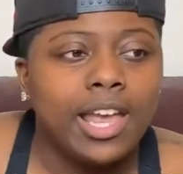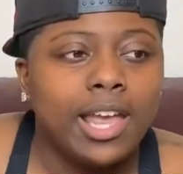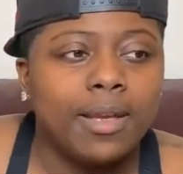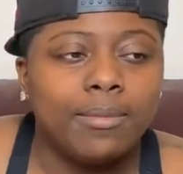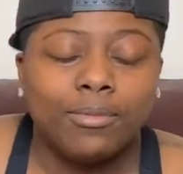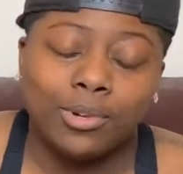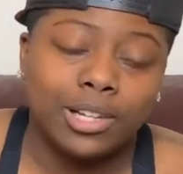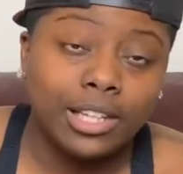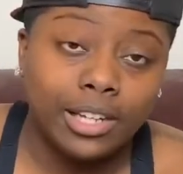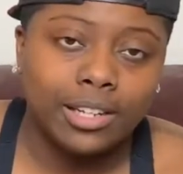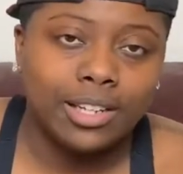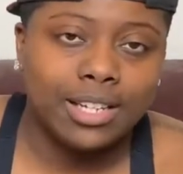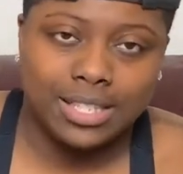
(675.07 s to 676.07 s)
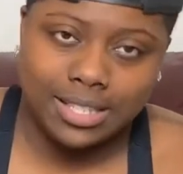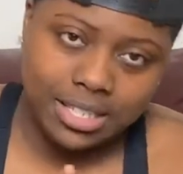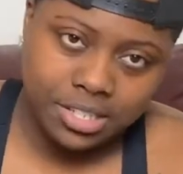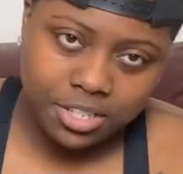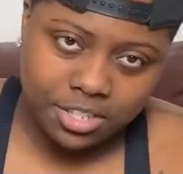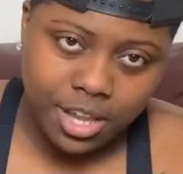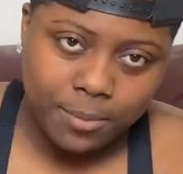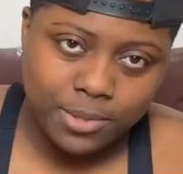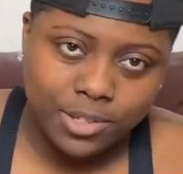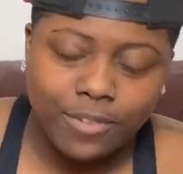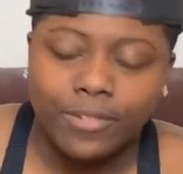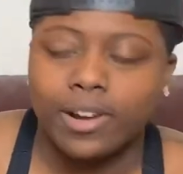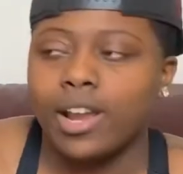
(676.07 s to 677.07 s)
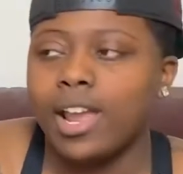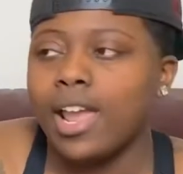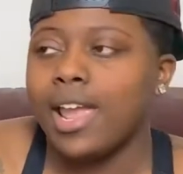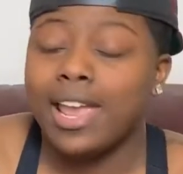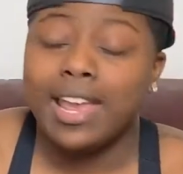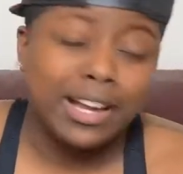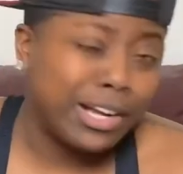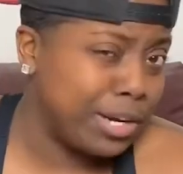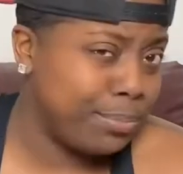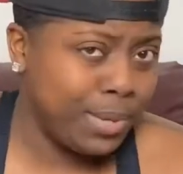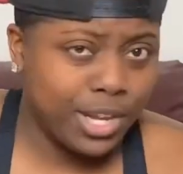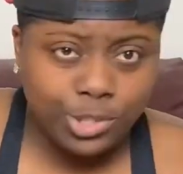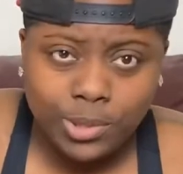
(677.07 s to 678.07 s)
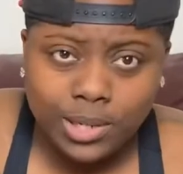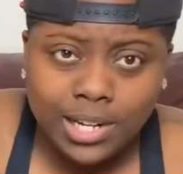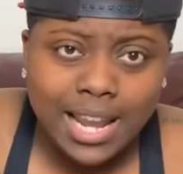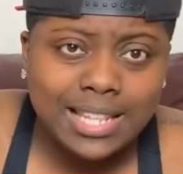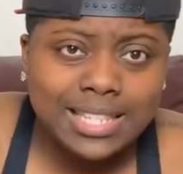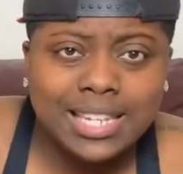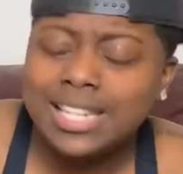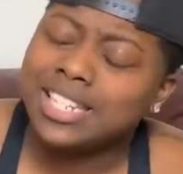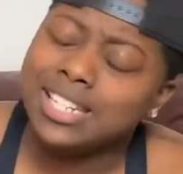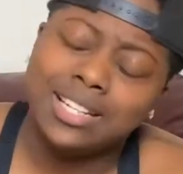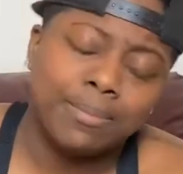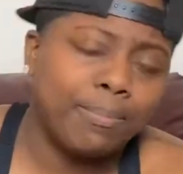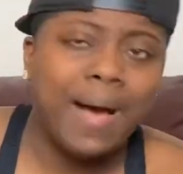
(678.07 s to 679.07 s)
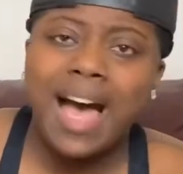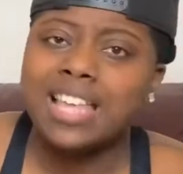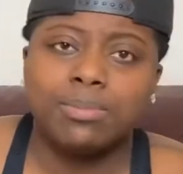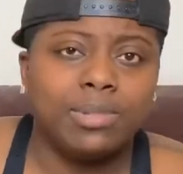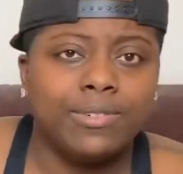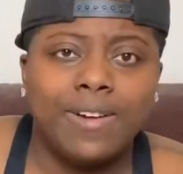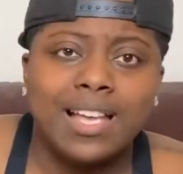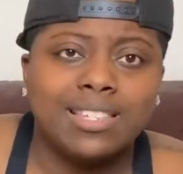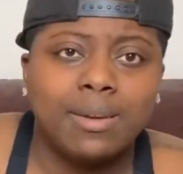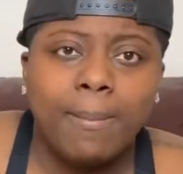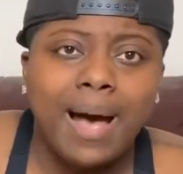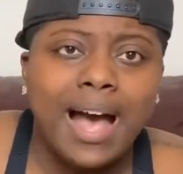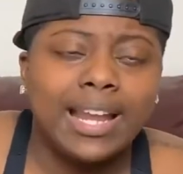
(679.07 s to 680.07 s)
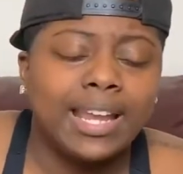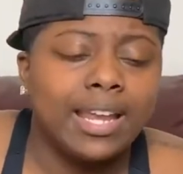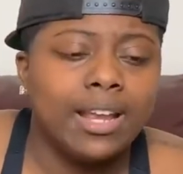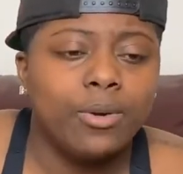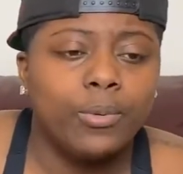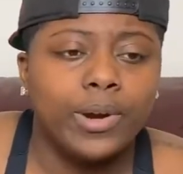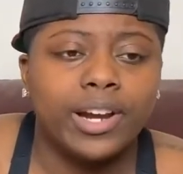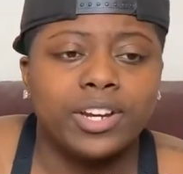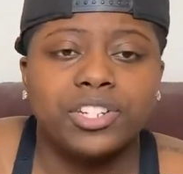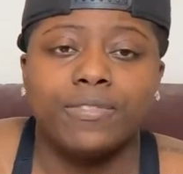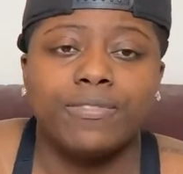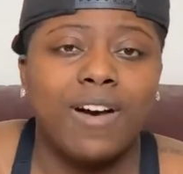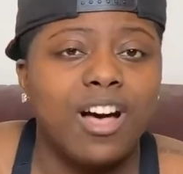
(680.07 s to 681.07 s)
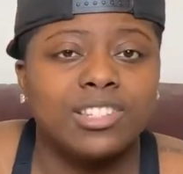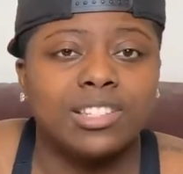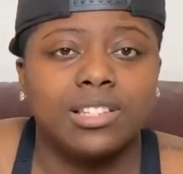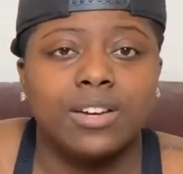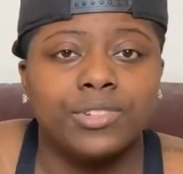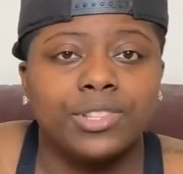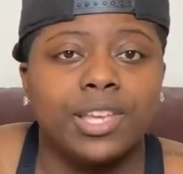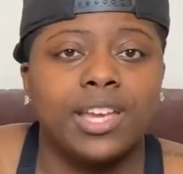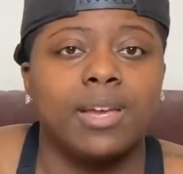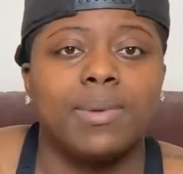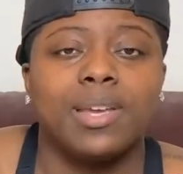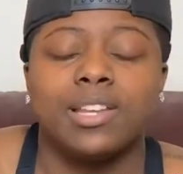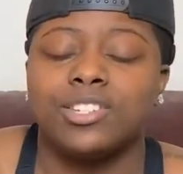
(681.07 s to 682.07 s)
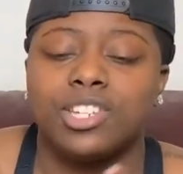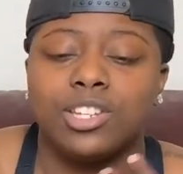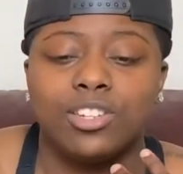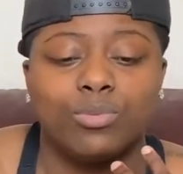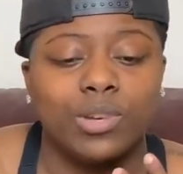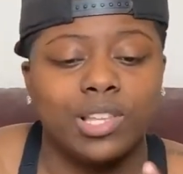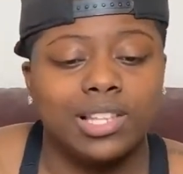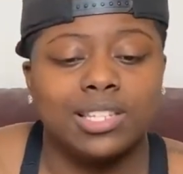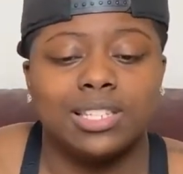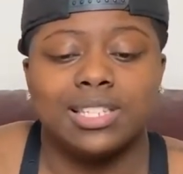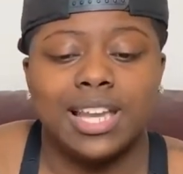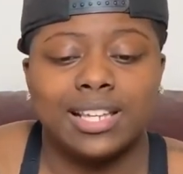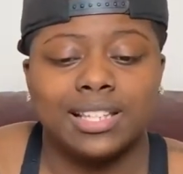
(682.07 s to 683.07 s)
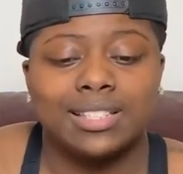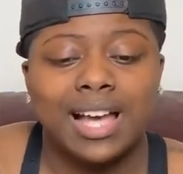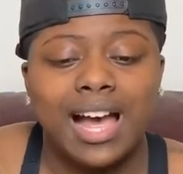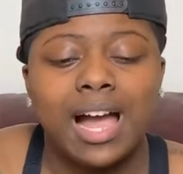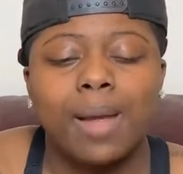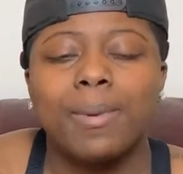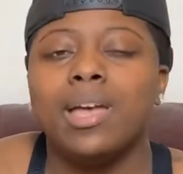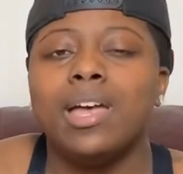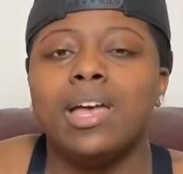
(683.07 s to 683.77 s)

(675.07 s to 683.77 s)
It clearly, because this year's almost over. It could be in 2019. She could possibly find somebody where she falls in love with them and she's willing to take the time.